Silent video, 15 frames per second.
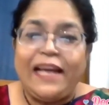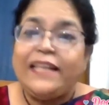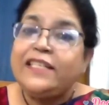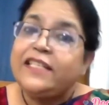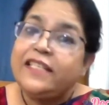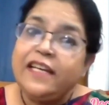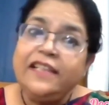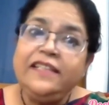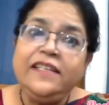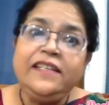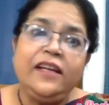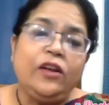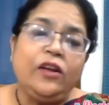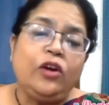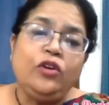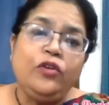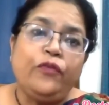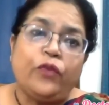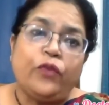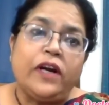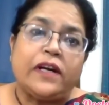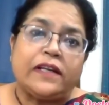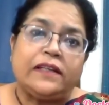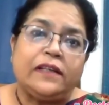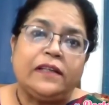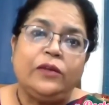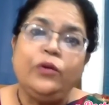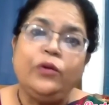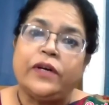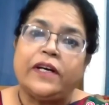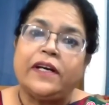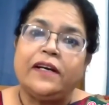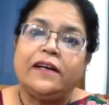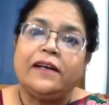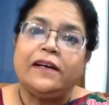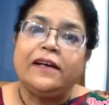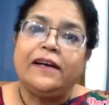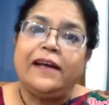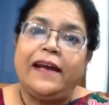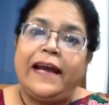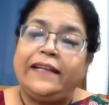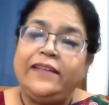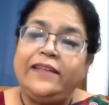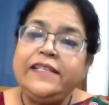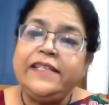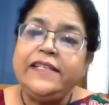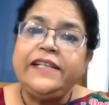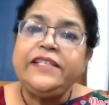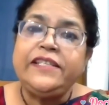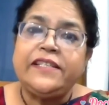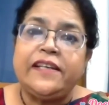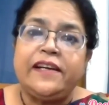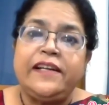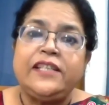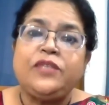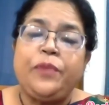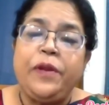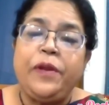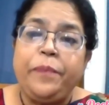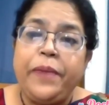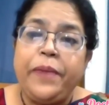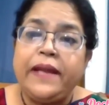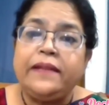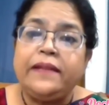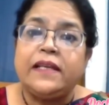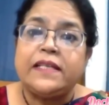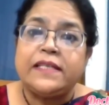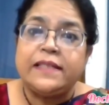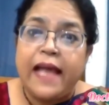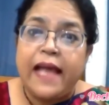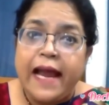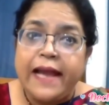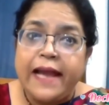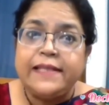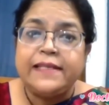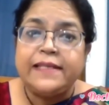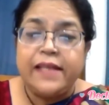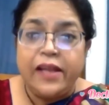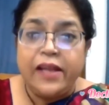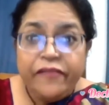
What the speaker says: And sir did a lot of work. Look, at this age, sir has prepared the slides and